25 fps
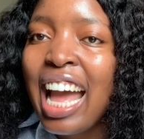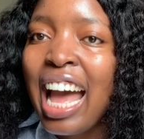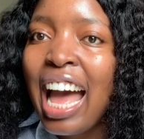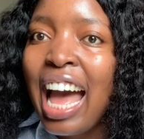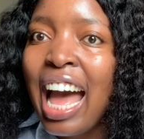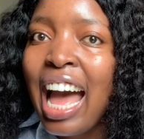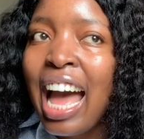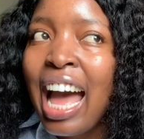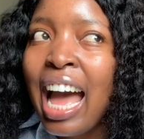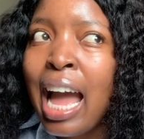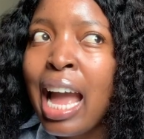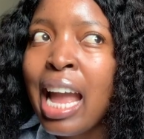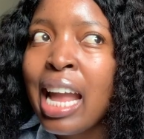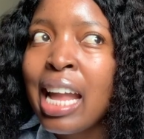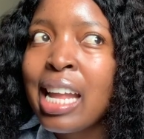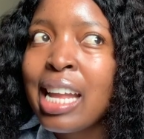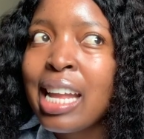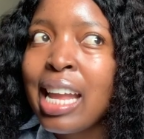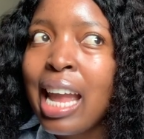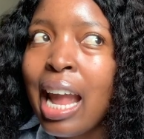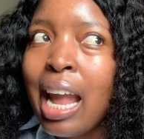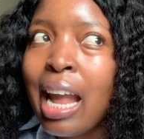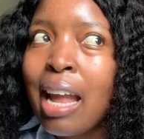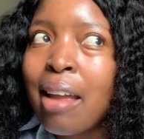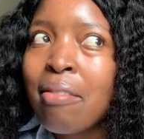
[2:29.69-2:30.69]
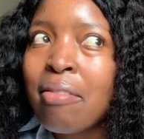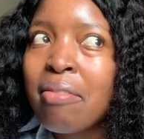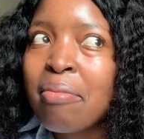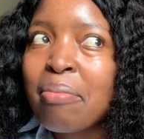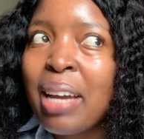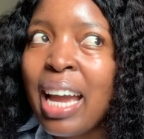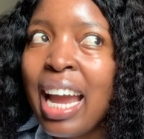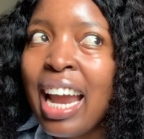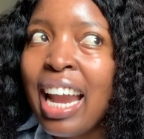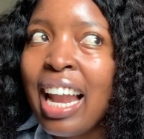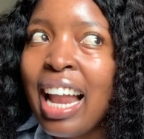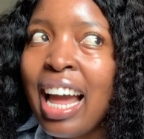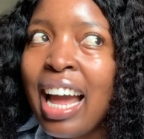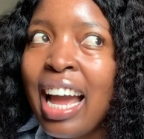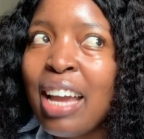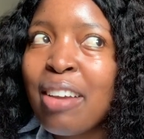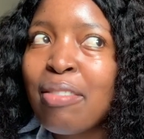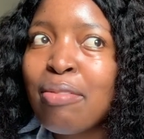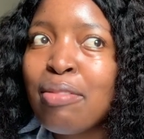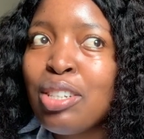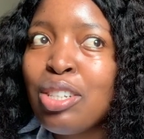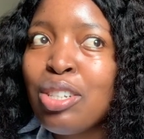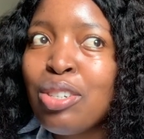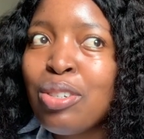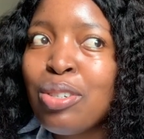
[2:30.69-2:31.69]
I gave my life
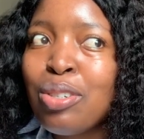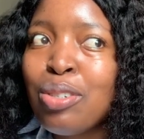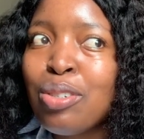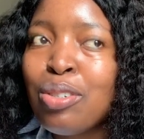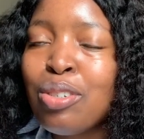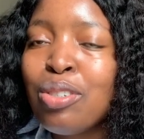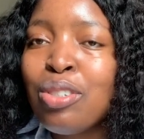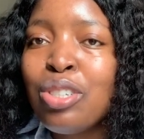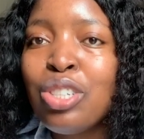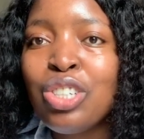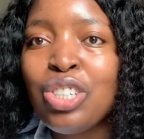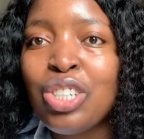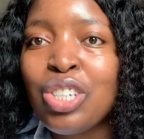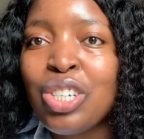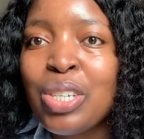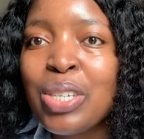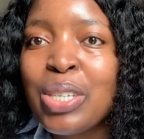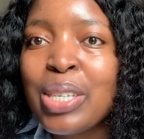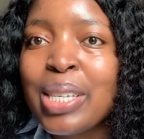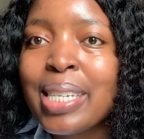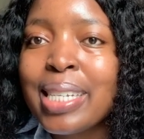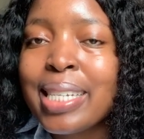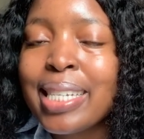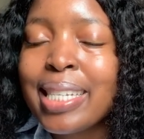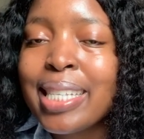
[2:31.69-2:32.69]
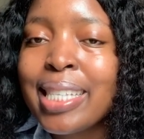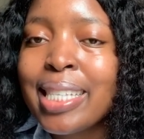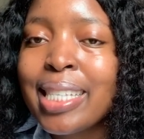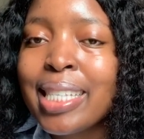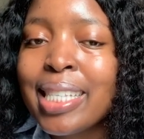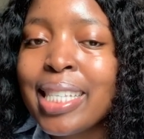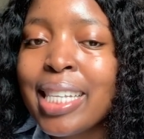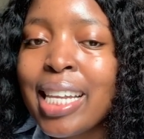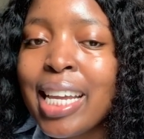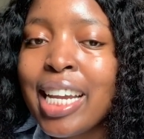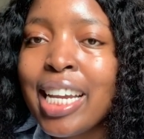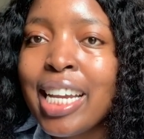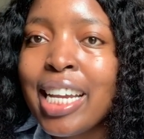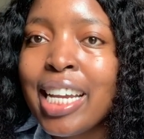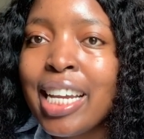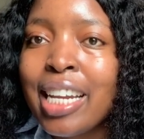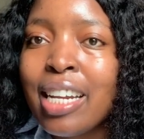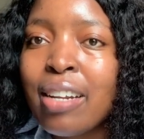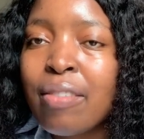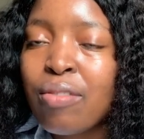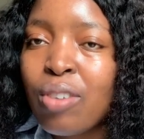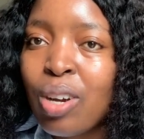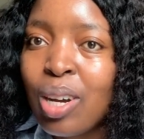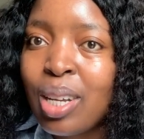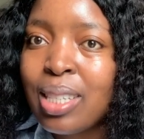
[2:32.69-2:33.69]
to Jesus
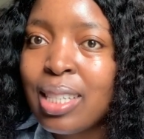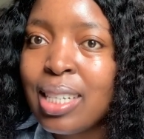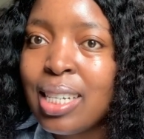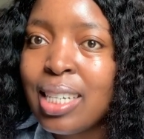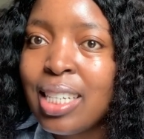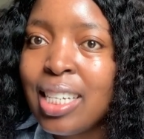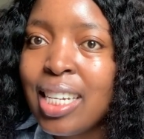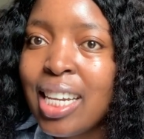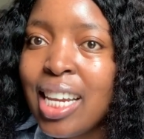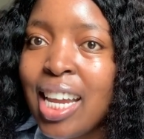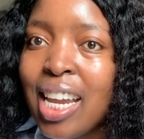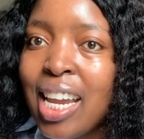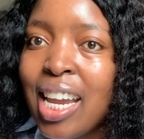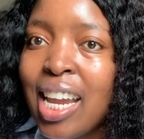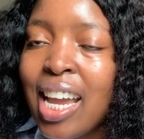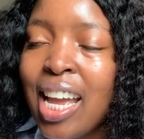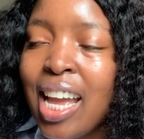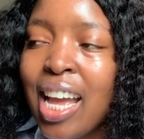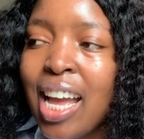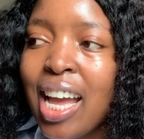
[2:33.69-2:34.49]
in varsity.